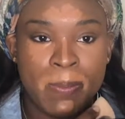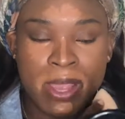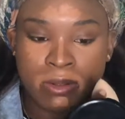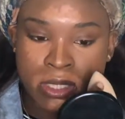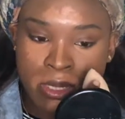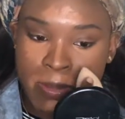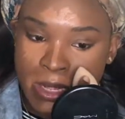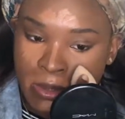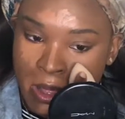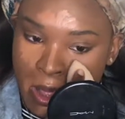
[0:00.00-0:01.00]
pouncing
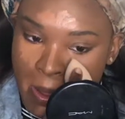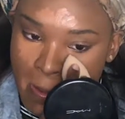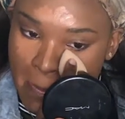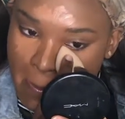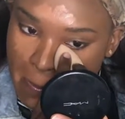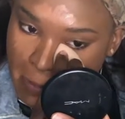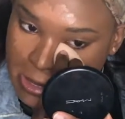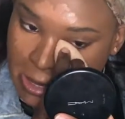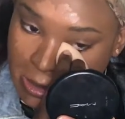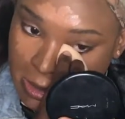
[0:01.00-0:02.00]

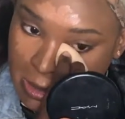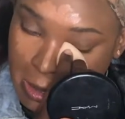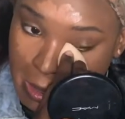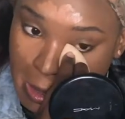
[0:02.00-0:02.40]
technique.